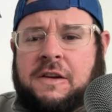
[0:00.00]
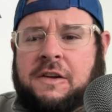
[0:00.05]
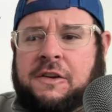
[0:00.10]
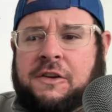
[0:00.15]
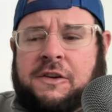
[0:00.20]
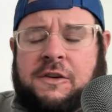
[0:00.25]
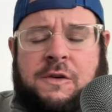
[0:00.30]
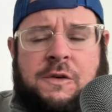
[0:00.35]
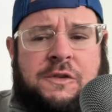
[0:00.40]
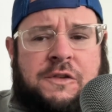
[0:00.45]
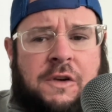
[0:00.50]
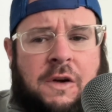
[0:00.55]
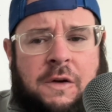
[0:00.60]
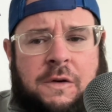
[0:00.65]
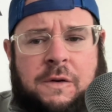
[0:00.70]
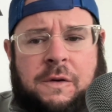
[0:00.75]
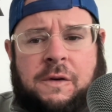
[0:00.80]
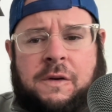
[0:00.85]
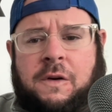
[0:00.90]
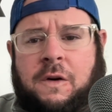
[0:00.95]
huge
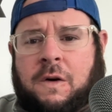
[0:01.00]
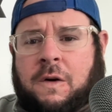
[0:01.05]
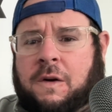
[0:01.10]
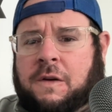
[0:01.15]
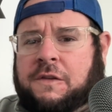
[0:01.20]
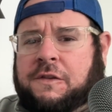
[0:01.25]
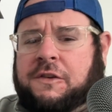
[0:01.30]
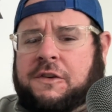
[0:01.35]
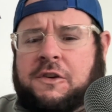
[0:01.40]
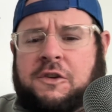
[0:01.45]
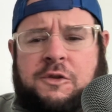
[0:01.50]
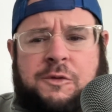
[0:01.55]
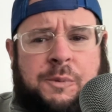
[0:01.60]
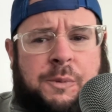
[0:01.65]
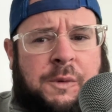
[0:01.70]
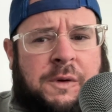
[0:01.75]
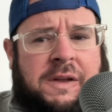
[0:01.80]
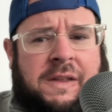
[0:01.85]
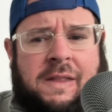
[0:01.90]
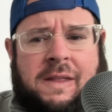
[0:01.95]
undercards, huge
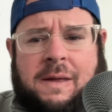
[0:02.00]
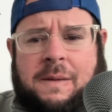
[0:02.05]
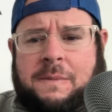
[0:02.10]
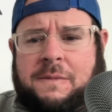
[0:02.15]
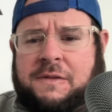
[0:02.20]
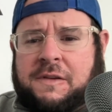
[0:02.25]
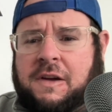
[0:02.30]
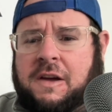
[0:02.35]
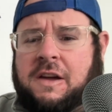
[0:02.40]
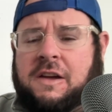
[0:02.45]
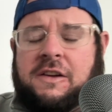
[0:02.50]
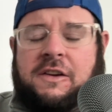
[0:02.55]
prelims,